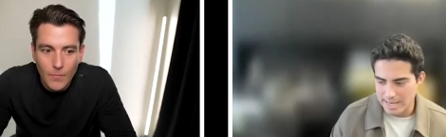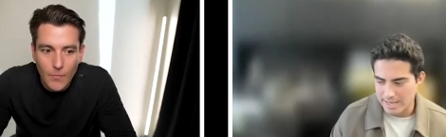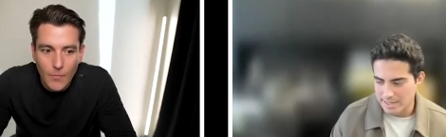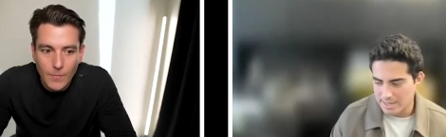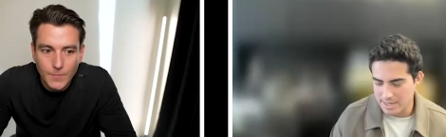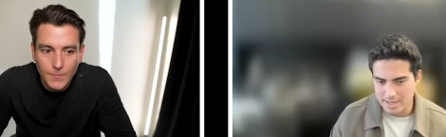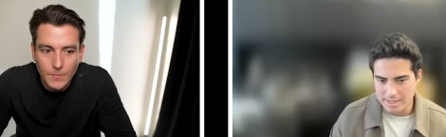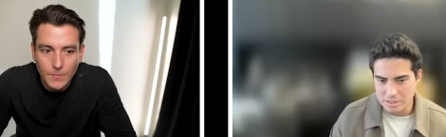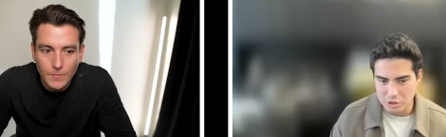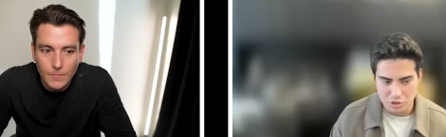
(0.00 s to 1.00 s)
Speaker 1: and
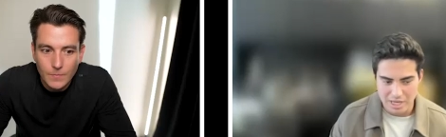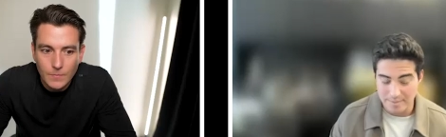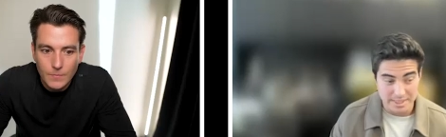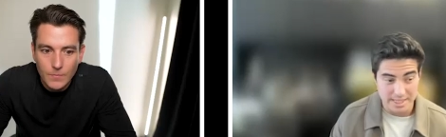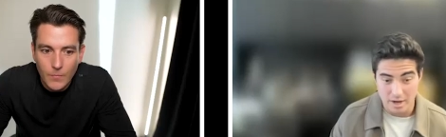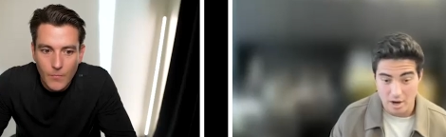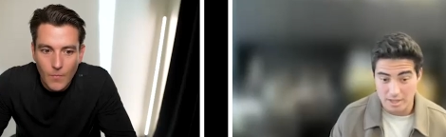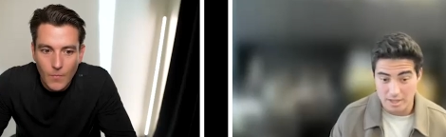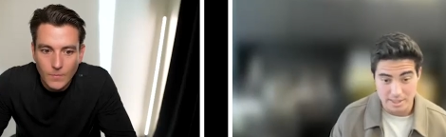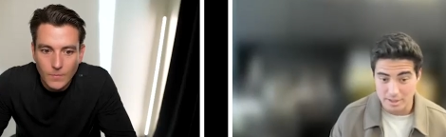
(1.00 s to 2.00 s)
just kept seeing
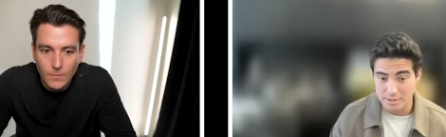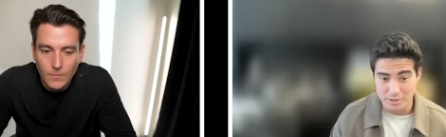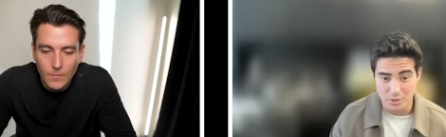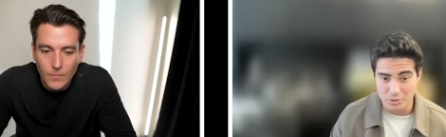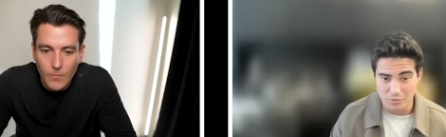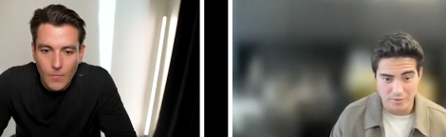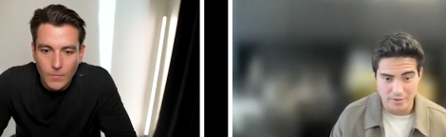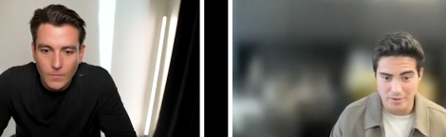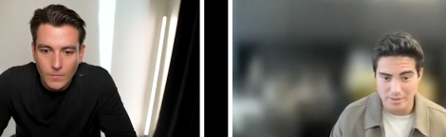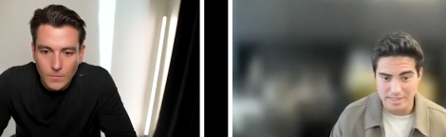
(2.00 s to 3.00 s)
Austin on the social
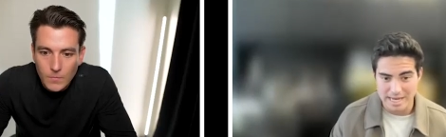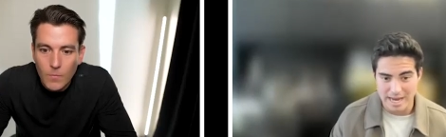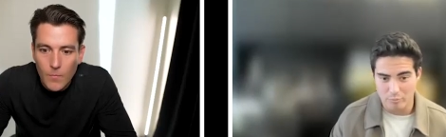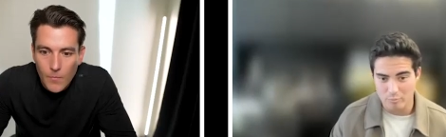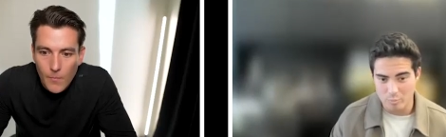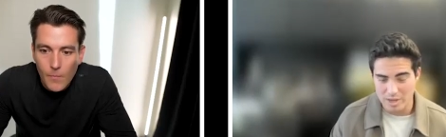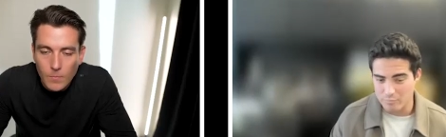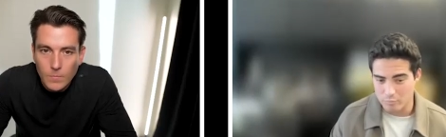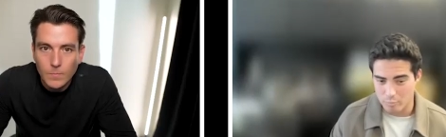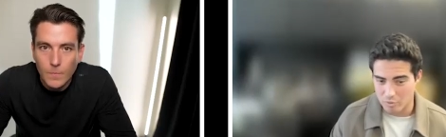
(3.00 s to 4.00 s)
funnel all the time, give
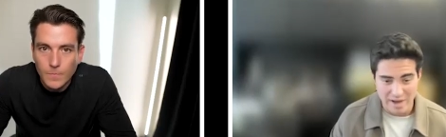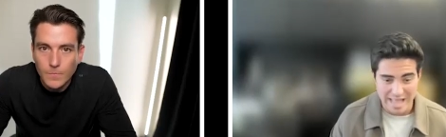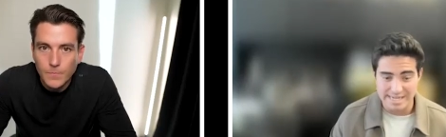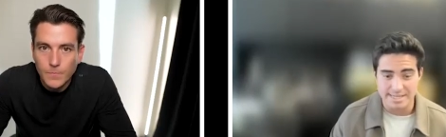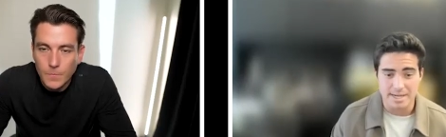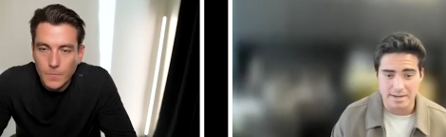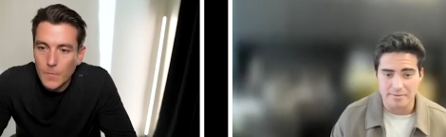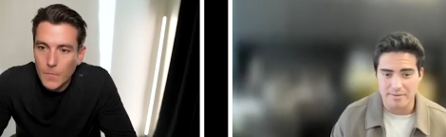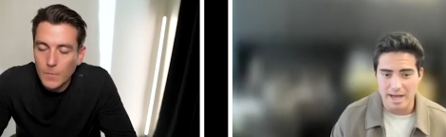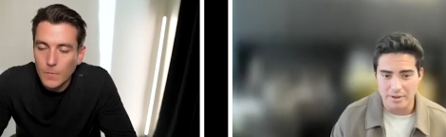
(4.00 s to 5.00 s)
providing a ton
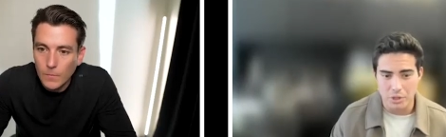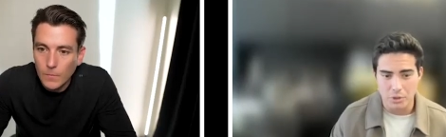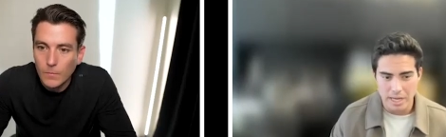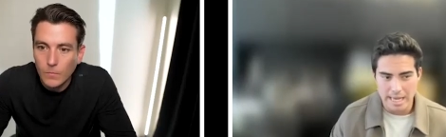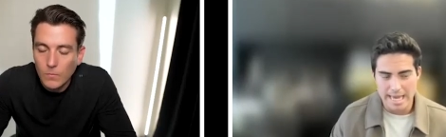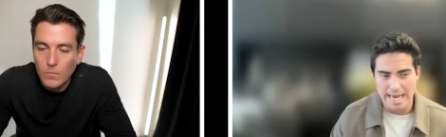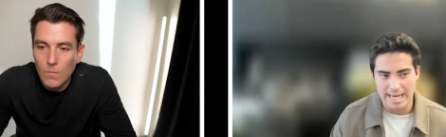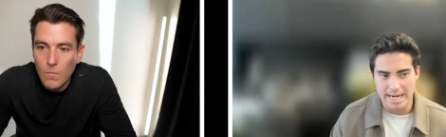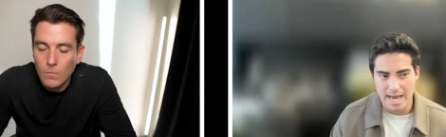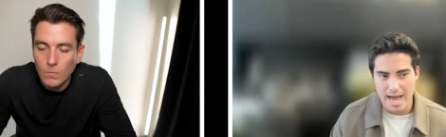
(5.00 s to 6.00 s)
of value.
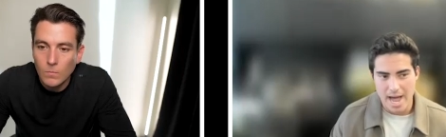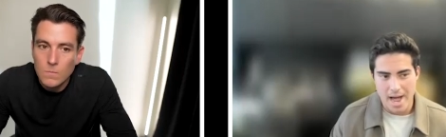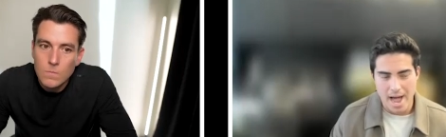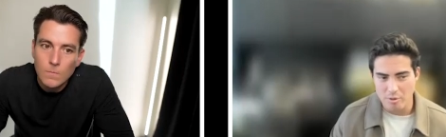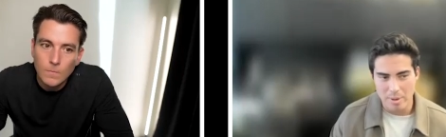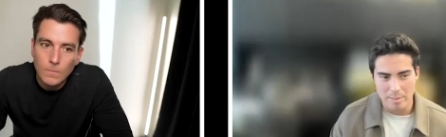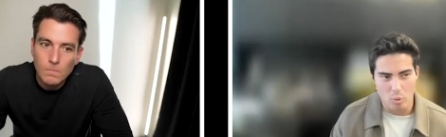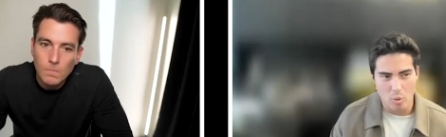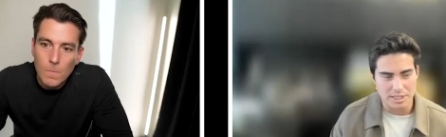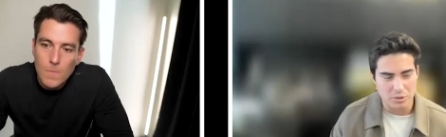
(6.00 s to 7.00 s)
And uh, I remember
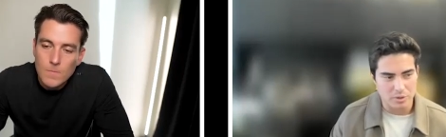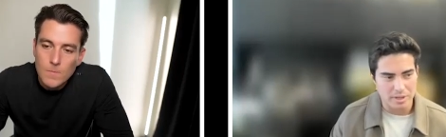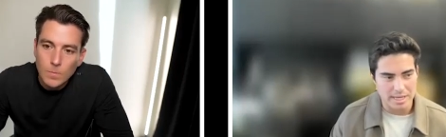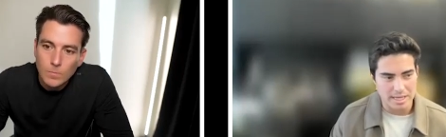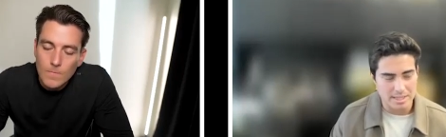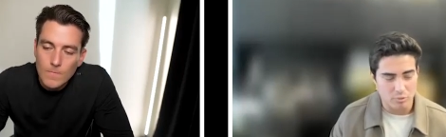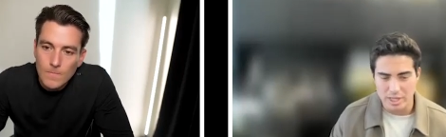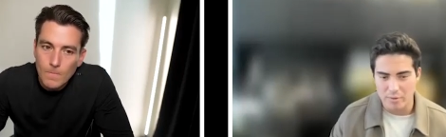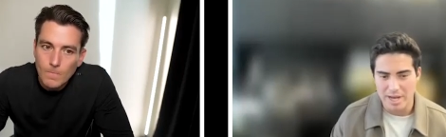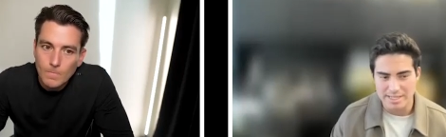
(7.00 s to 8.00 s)
watching one of these and
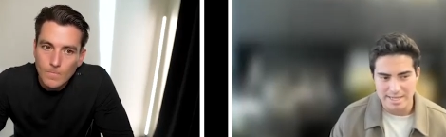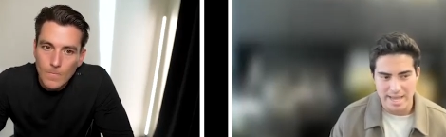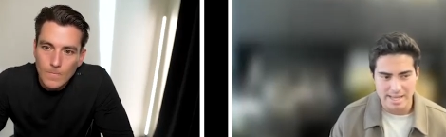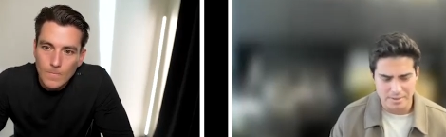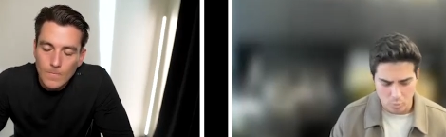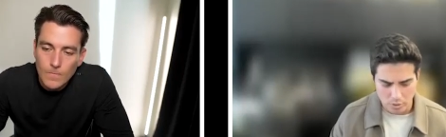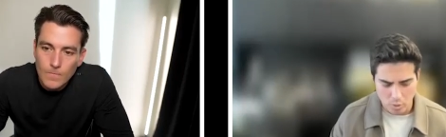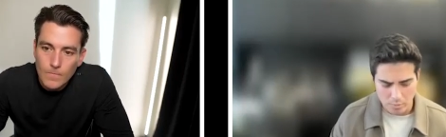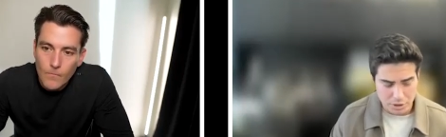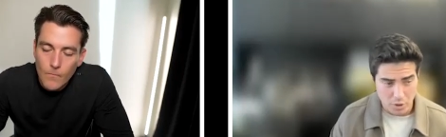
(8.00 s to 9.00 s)
really resonated with
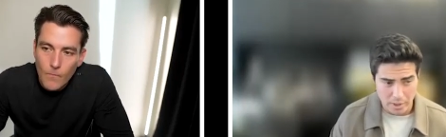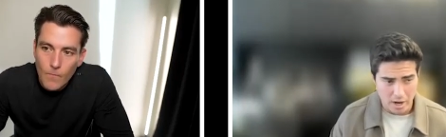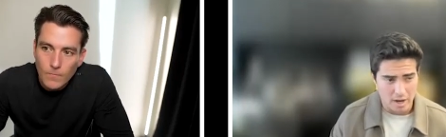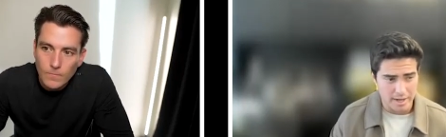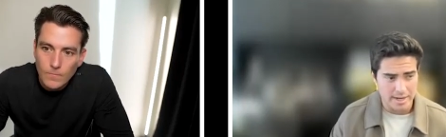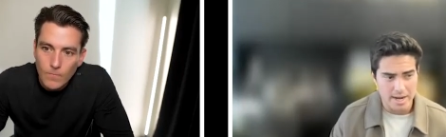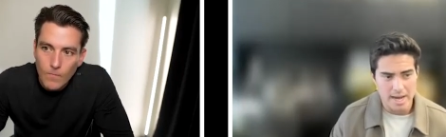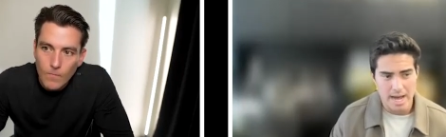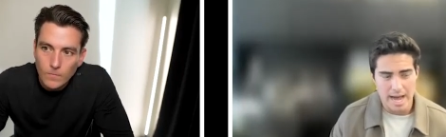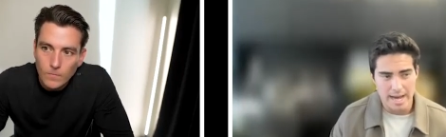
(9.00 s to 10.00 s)
what was going on. And
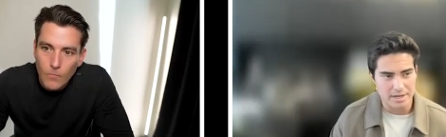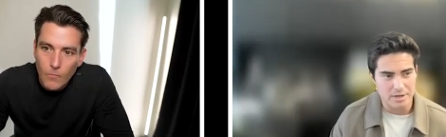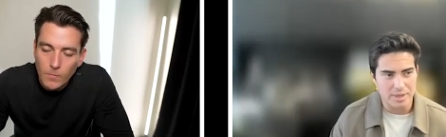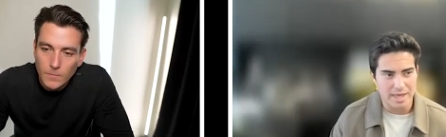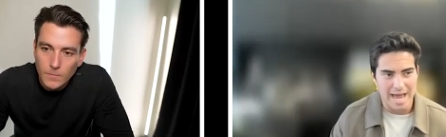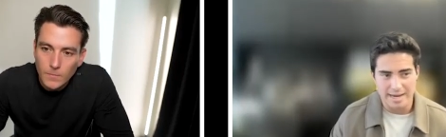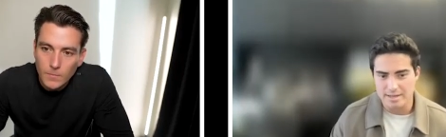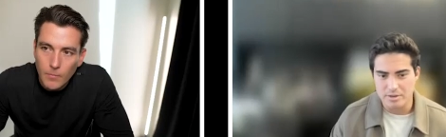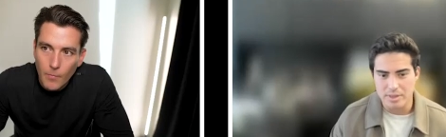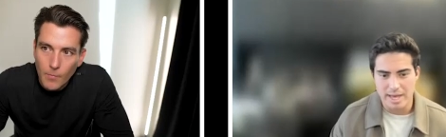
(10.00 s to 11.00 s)
I knew that I
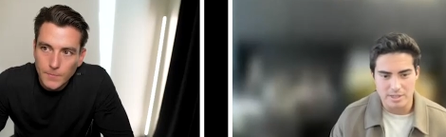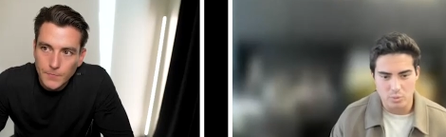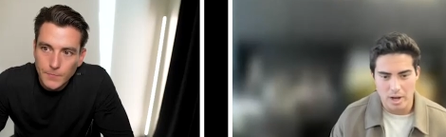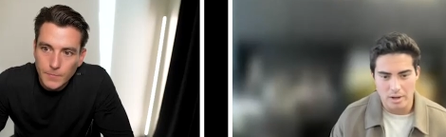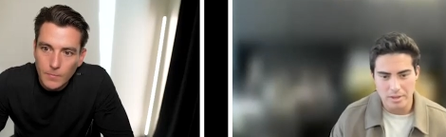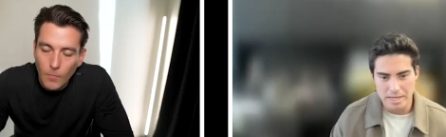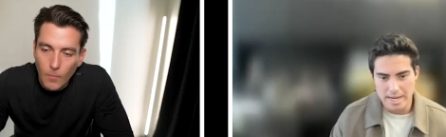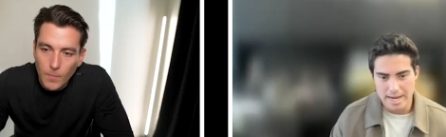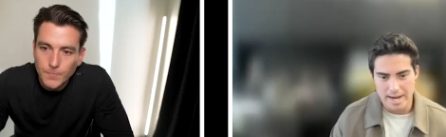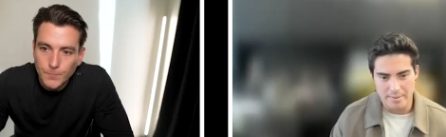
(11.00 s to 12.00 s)
could do that as well.
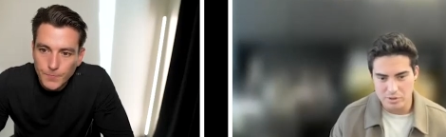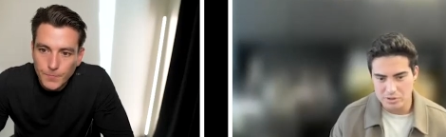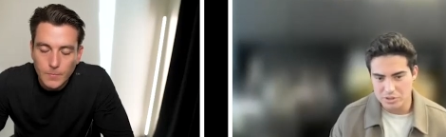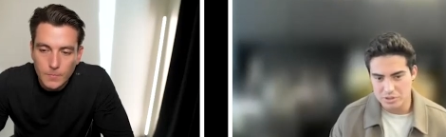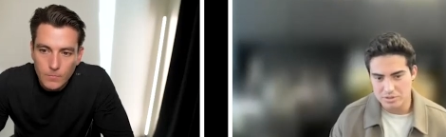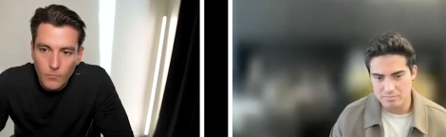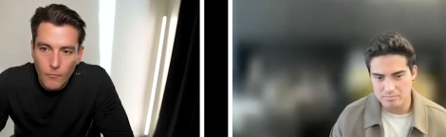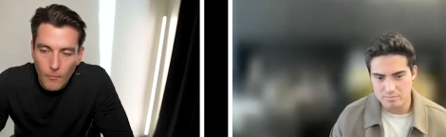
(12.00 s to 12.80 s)
Um, there's just